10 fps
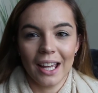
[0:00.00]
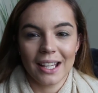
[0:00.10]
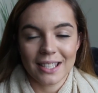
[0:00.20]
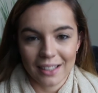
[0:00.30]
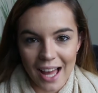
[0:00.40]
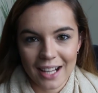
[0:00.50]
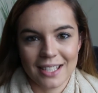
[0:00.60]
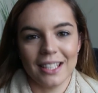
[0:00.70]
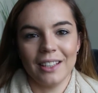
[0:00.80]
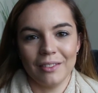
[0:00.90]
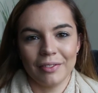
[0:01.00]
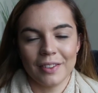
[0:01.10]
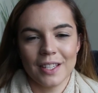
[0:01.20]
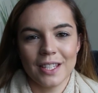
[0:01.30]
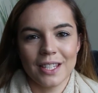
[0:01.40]
it's a laxative,
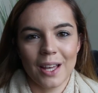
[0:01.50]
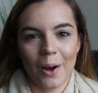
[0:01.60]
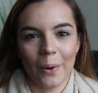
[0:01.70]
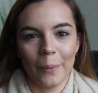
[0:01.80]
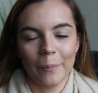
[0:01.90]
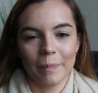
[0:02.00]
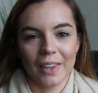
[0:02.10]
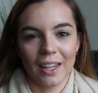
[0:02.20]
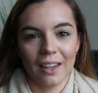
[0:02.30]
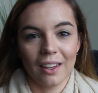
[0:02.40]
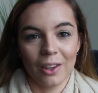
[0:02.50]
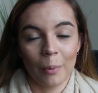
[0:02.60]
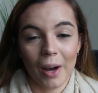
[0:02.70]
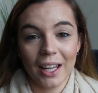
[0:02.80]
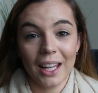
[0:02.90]
so your
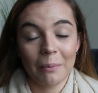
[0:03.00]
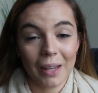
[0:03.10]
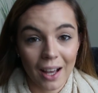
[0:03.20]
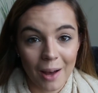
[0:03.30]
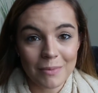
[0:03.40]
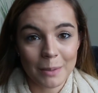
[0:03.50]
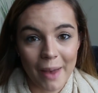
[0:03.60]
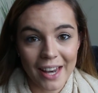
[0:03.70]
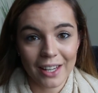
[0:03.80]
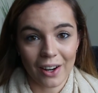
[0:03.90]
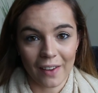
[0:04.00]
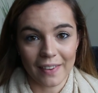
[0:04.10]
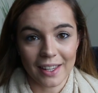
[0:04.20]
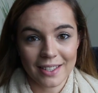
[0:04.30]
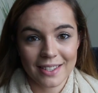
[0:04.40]
body can become dependent on
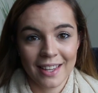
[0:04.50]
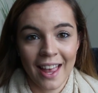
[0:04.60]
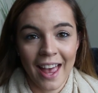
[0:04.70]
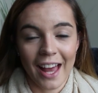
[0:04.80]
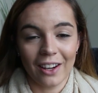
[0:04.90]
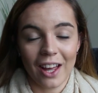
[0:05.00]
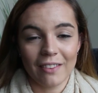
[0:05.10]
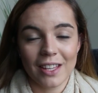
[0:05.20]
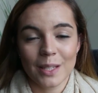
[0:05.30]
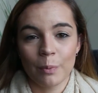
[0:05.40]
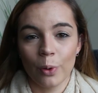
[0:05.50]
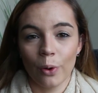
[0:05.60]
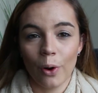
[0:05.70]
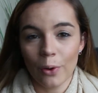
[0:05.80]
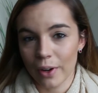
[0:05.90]
this. And a lot of these
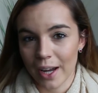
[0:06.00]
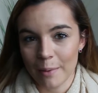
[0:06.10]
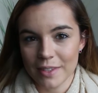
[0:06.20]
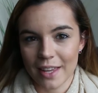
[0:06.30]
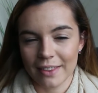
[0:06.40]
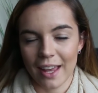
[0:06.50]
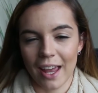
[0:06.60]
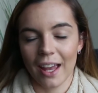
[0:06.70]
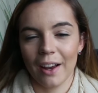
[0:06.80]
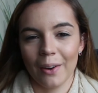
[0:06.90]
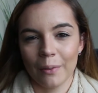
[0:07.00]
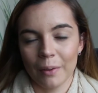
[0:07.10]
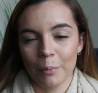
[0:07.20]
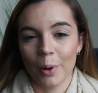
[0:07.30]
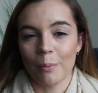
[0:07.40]
programs that they
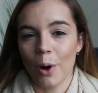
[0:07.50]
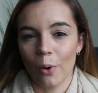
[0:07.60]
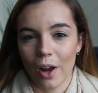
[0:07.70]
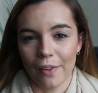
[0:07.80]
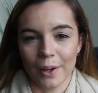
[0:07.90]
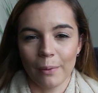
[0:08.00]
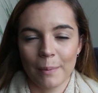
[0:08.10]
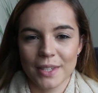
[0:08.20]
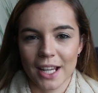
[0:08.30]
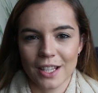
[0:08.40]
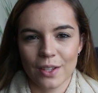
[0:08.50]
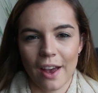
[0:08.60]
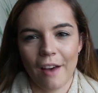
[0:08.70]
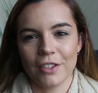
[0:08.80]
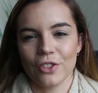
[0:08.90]
promote on their websites, you
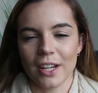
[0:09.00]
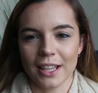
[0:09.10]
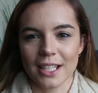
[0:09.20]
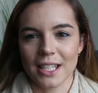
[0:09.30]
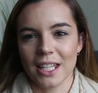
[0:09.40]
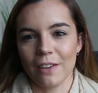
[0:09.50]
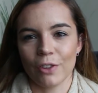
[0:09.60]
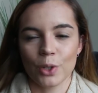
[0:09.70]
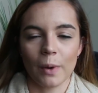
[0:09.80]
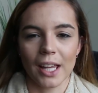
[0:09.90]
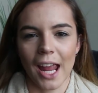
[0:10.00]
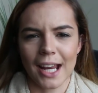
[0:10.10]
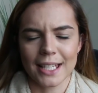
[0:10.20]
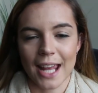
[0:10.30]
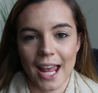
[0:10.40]
have to drink this tea for
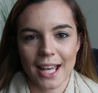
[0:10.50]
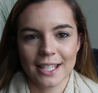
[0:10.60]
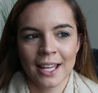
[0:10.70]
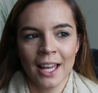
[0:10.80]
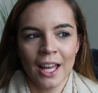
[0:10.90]
28 days.